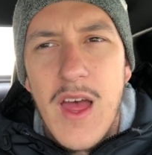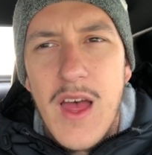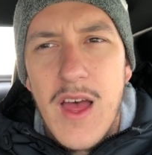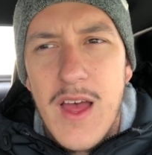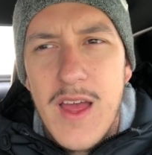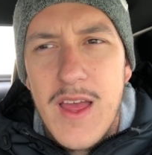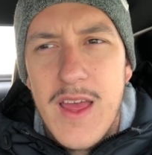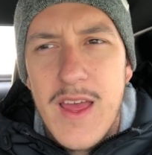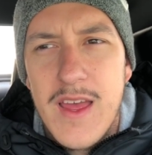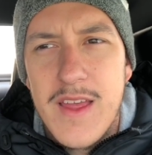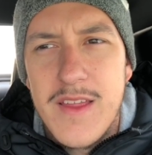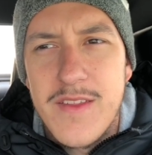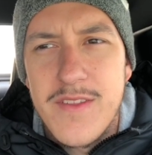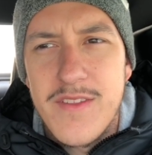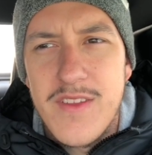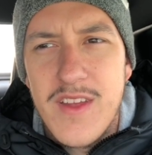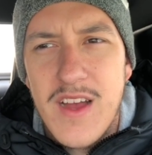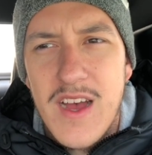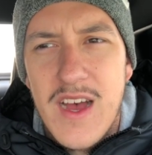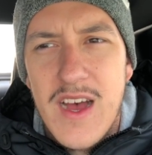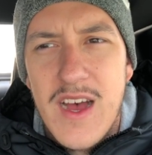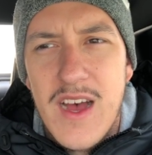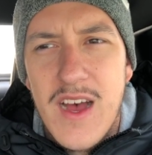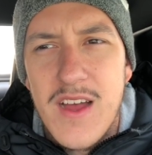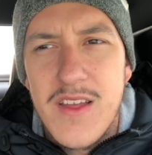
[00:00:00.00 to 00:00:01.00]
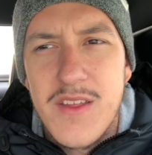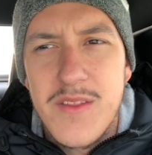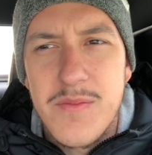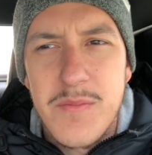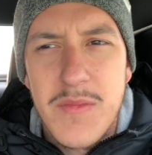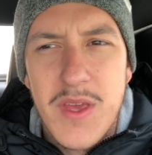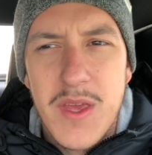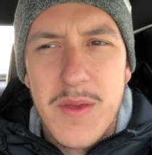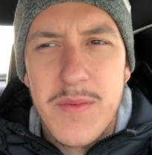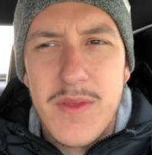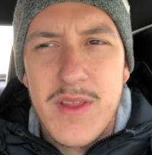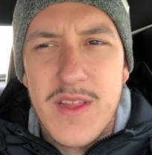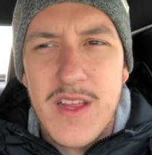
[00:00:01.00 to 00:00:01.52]
And
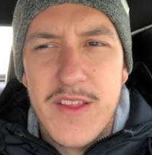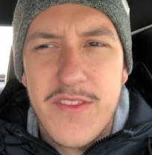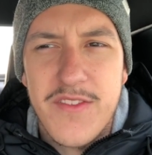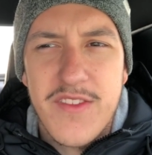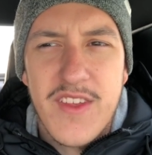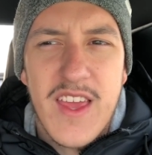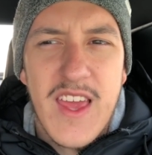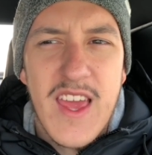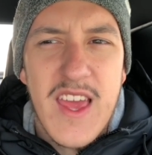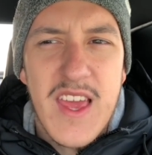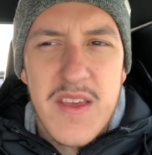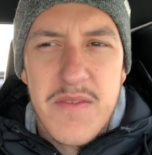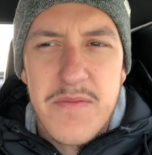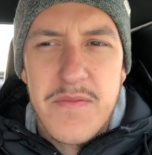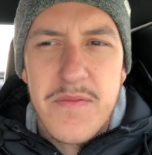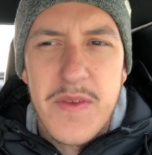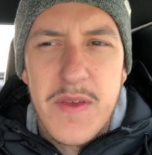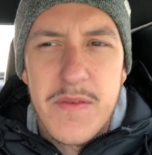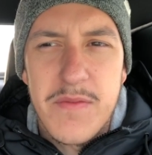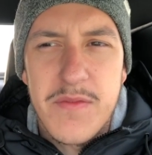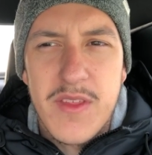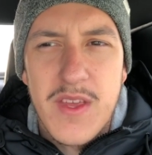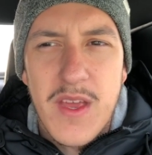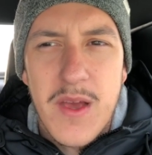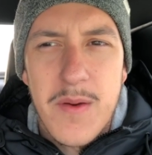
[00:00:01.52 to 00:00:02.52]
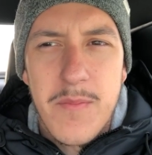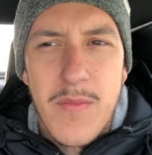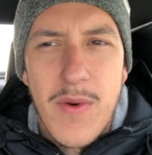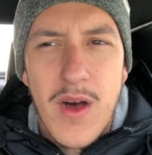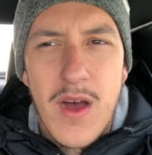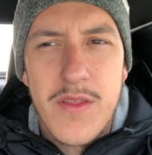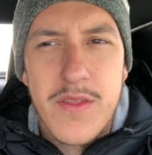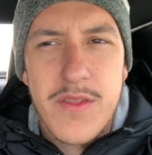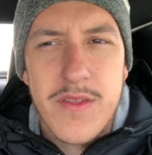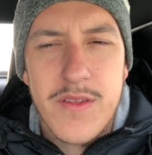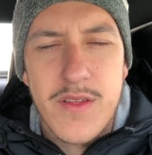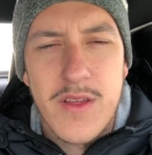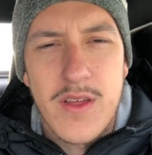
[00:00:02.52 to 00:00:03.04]
maybe let's say $850 a
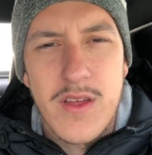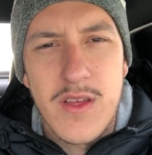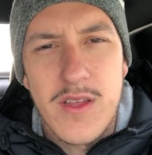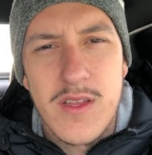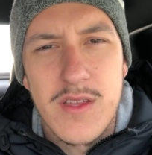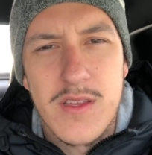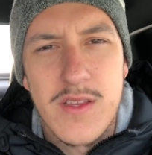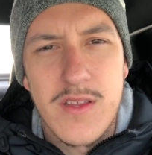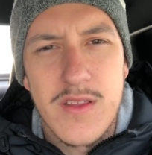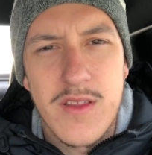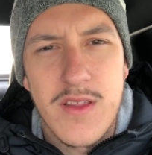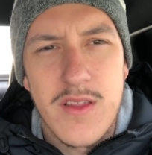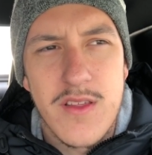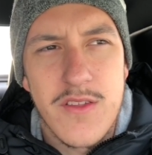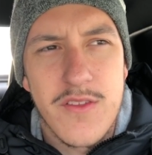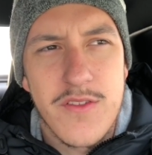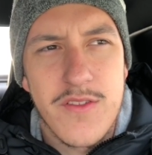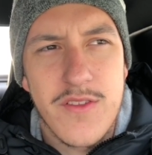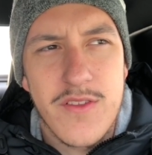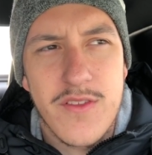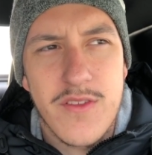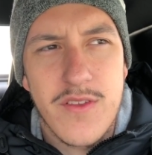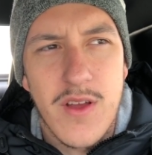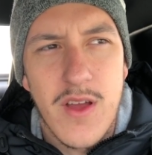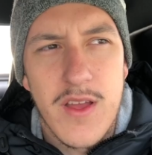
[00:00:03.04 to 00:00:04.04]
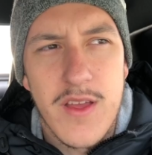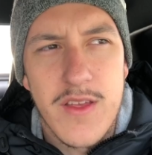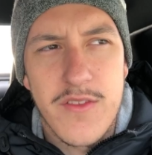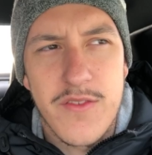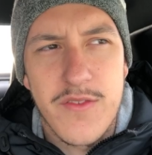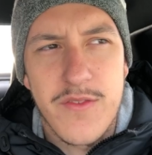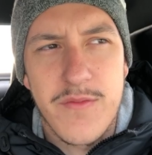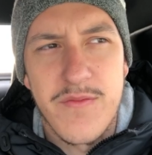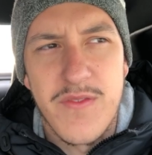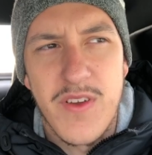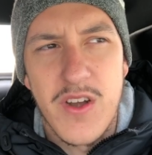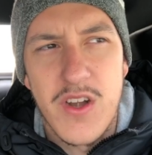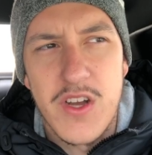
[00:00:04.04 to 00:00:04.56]
month
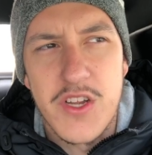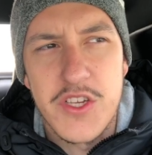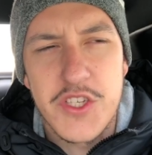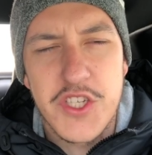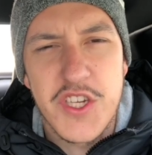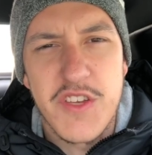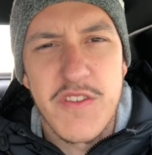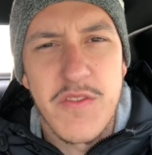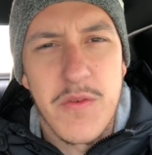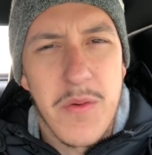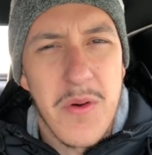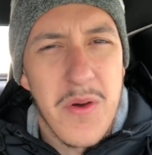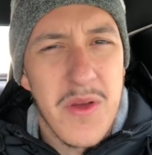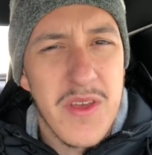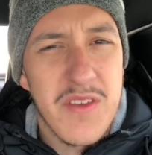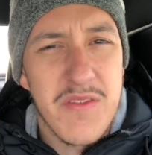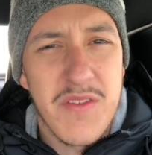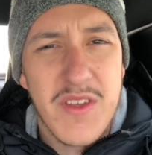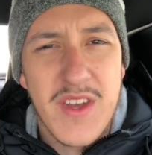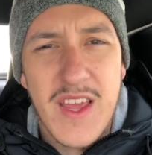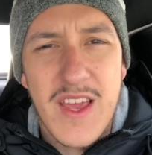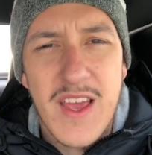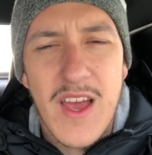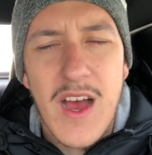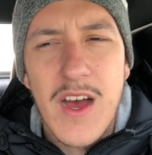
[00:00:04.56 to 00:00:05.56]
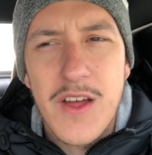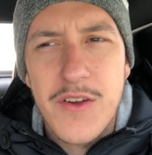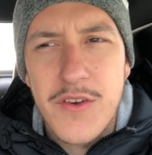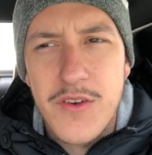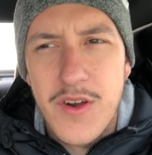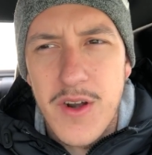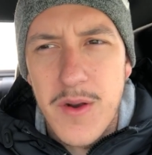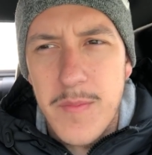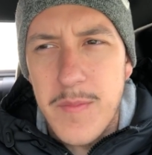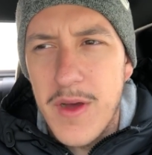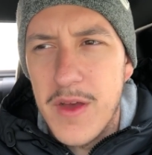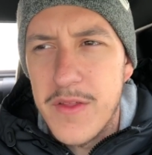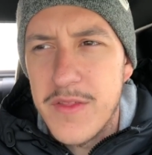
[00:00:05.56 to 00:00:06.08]
is very achievable, even
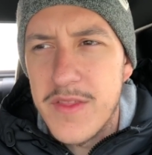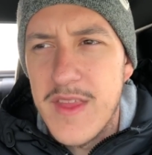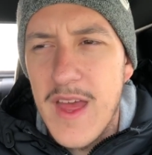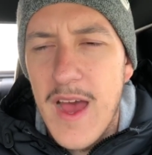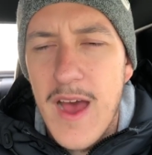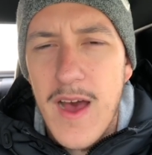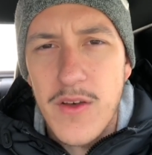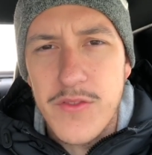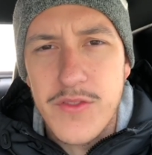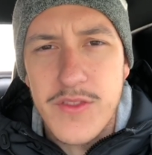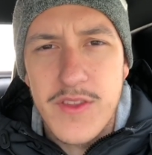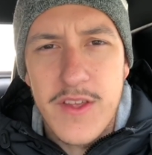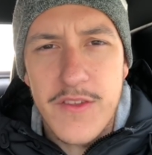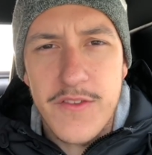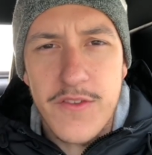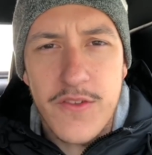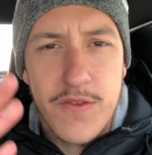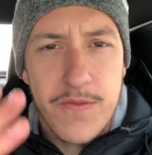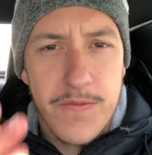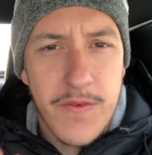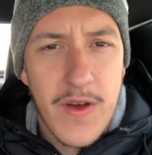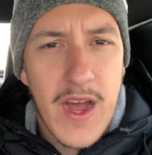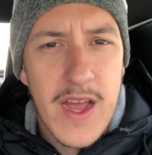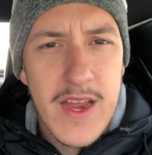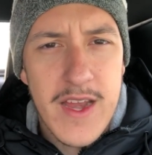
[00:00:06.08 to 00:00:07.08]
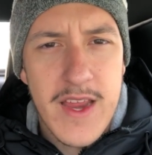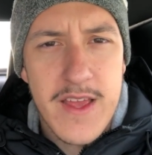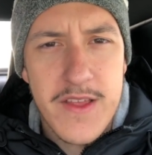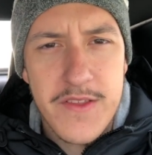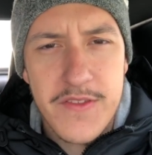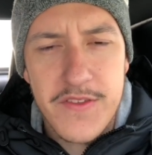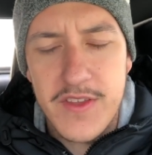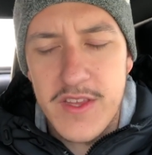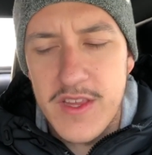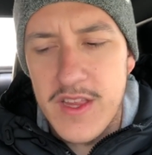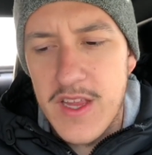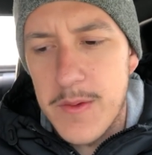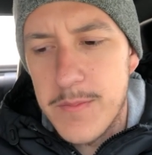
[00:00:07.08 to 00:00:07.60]
$800 a month. Now, this is
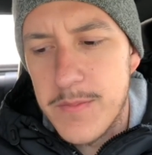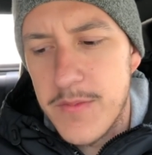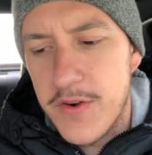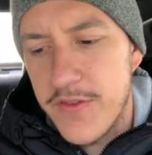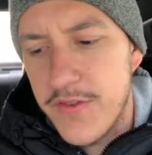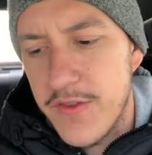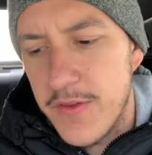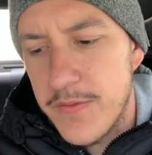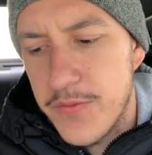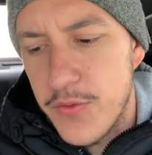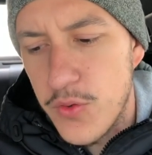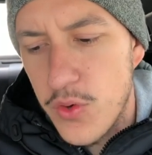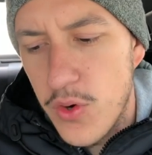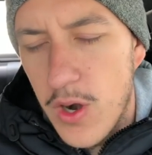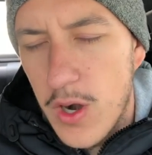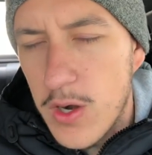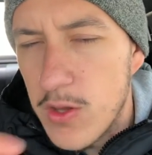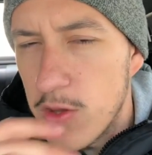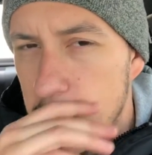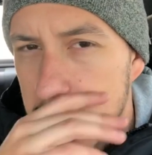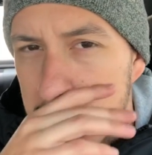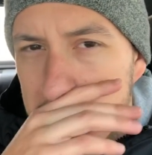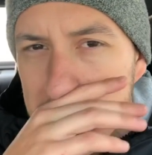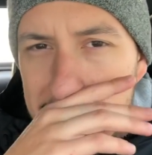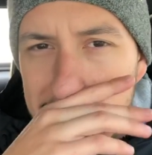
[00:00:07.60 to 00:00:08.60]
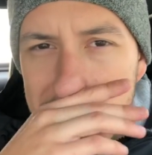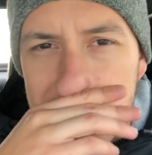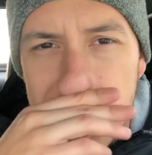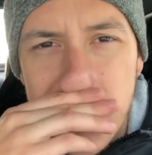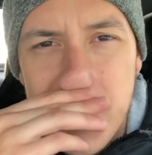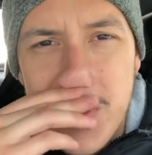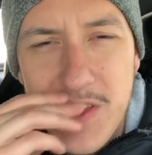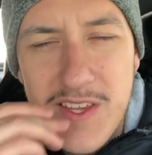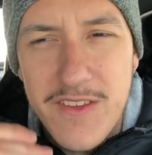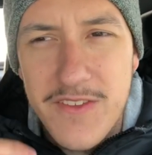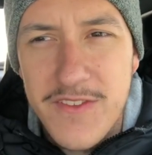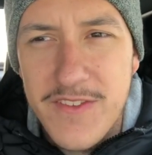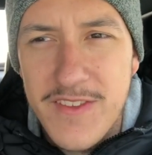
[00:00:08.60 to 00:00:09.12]
financing numbers. If you are looking to
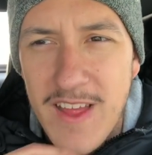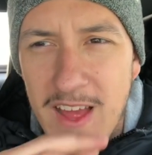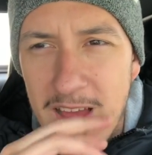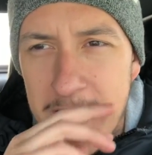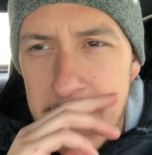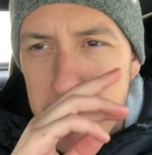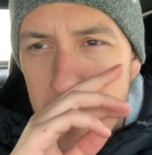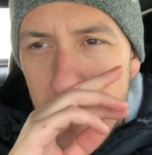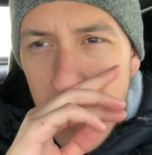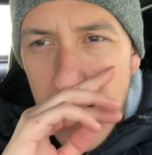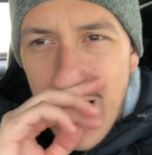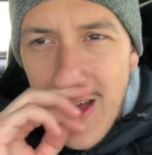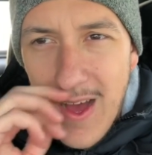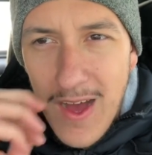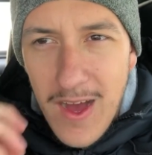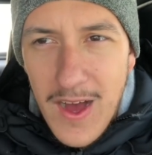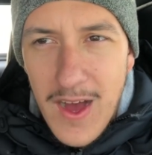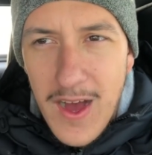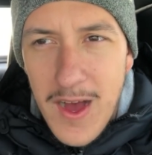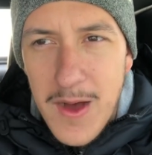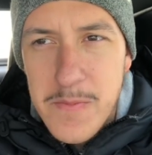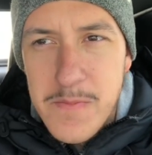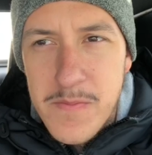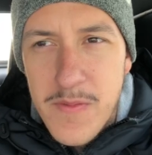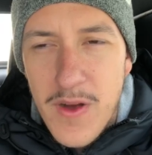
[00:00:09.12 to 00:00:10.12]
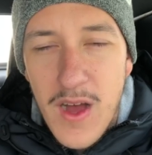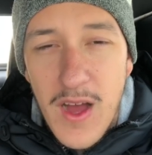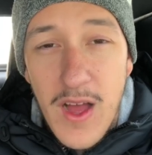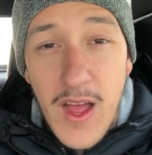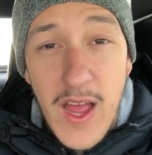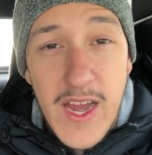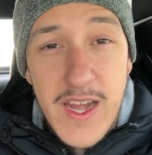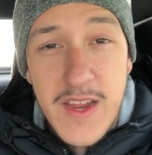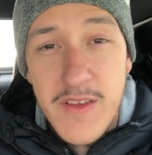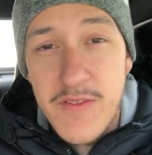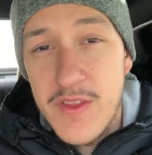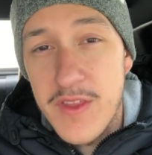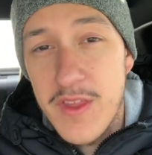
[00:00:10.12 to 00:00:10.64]
lease, then
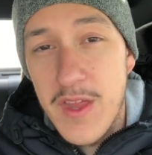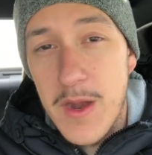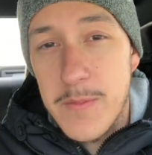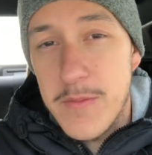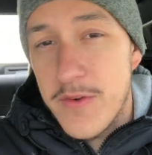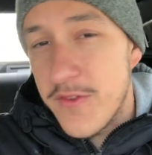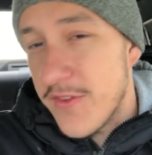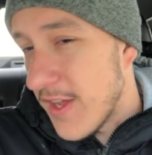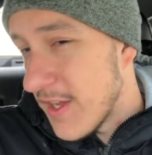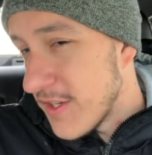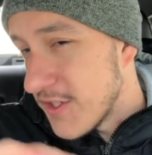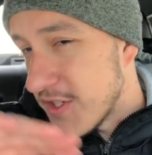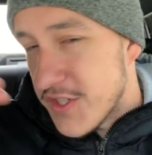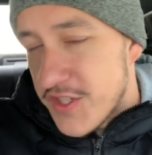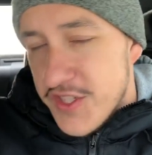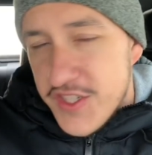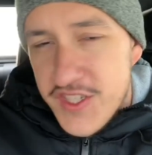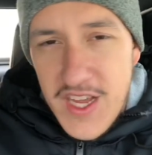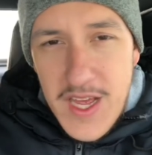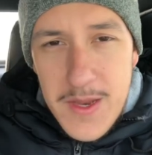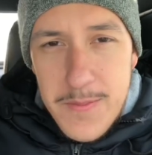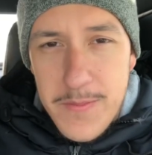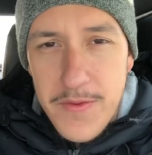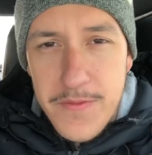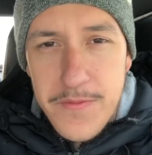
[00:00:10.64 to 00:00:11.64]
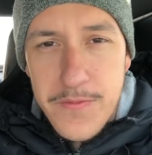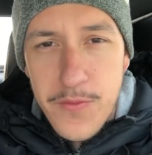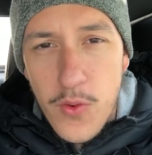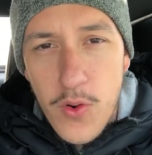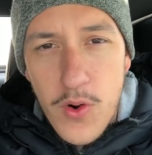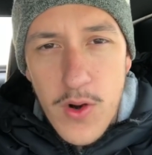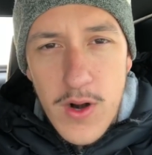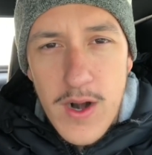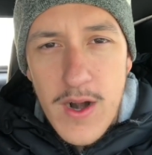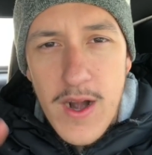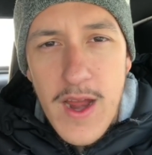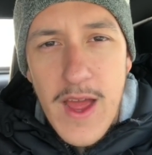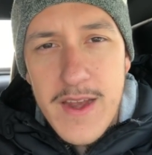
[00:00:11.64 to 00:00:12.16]
any of the numbers I just said
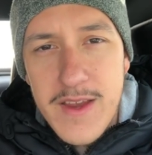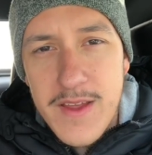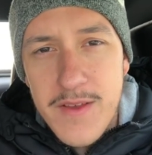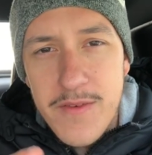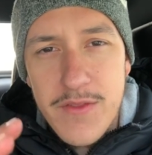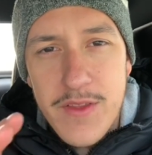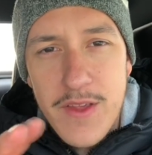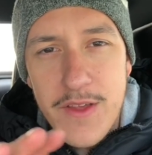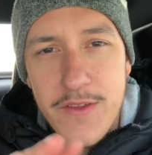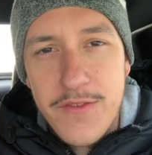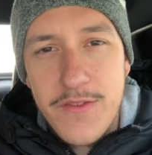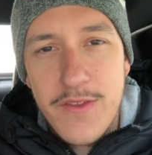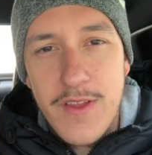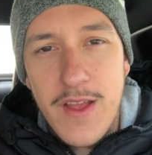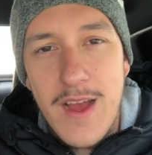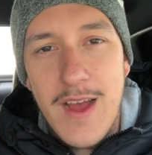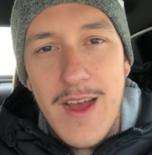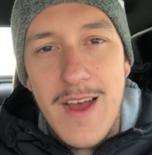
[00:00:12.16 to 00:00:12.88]
before, any of this